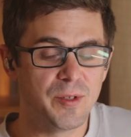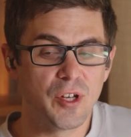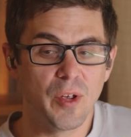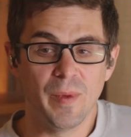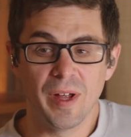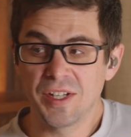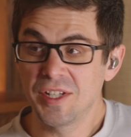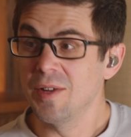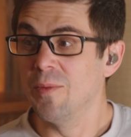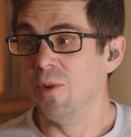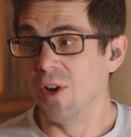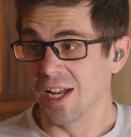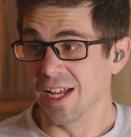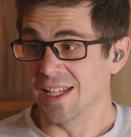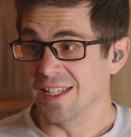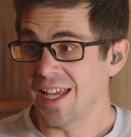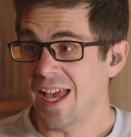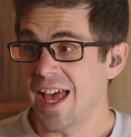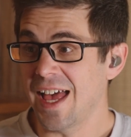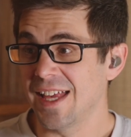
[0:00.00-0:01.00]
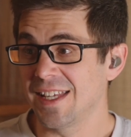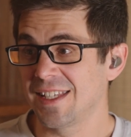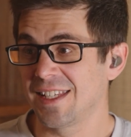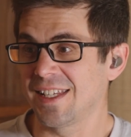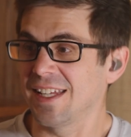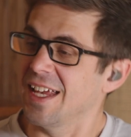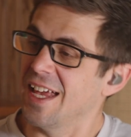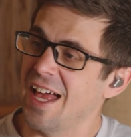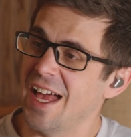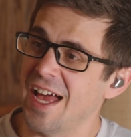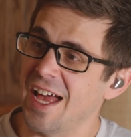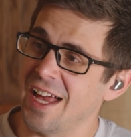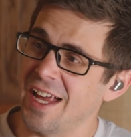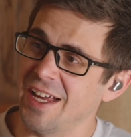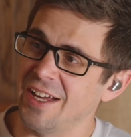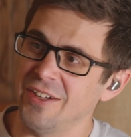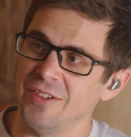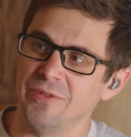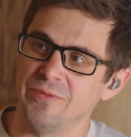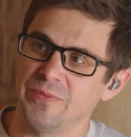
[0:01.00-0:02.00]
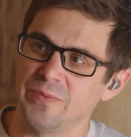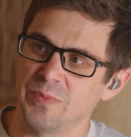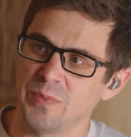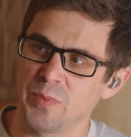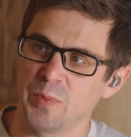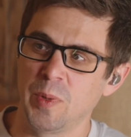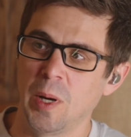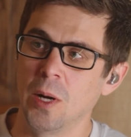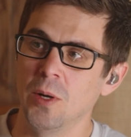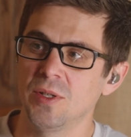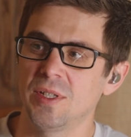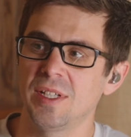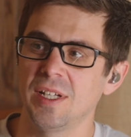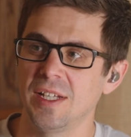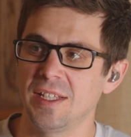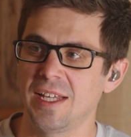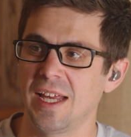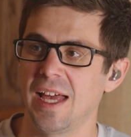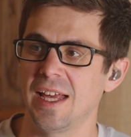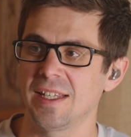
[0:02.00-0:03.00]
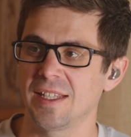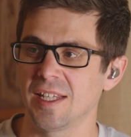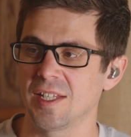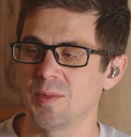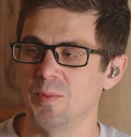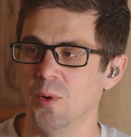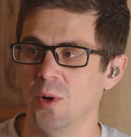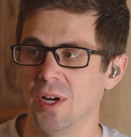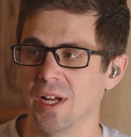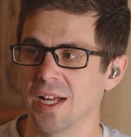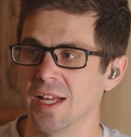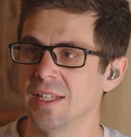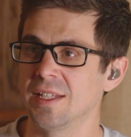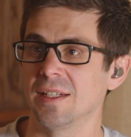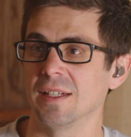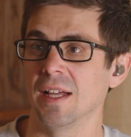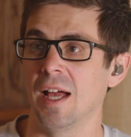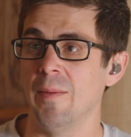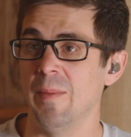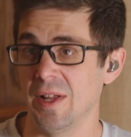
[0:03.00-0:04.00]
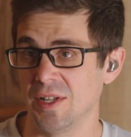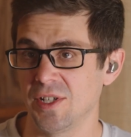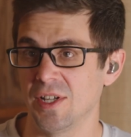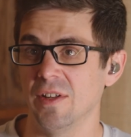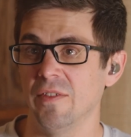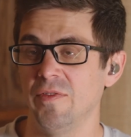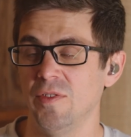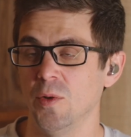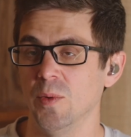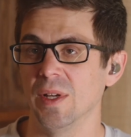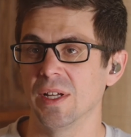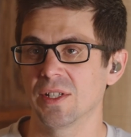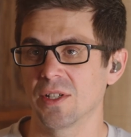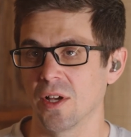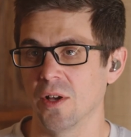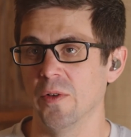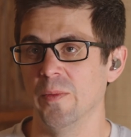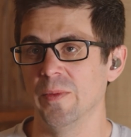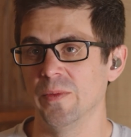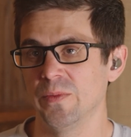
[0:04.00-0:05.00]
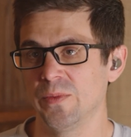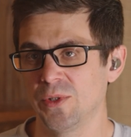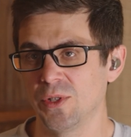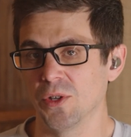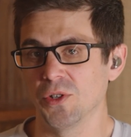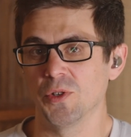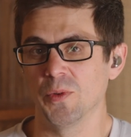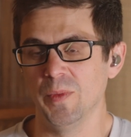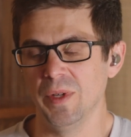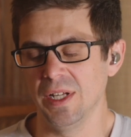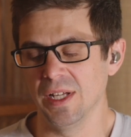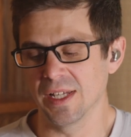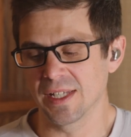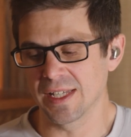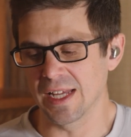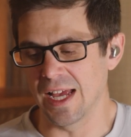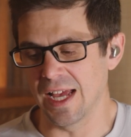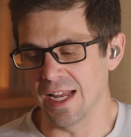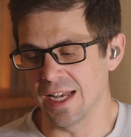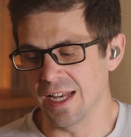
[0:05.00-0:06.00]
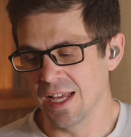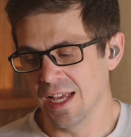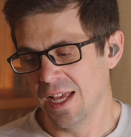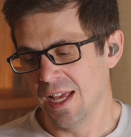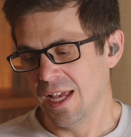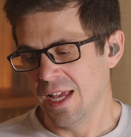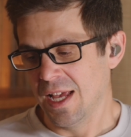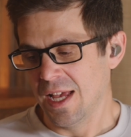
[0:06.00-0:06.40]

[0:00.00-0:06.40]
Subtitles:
So I mentioned I'm running a test. I posted a test this morning. I mentioned a few weeks ago, social media side.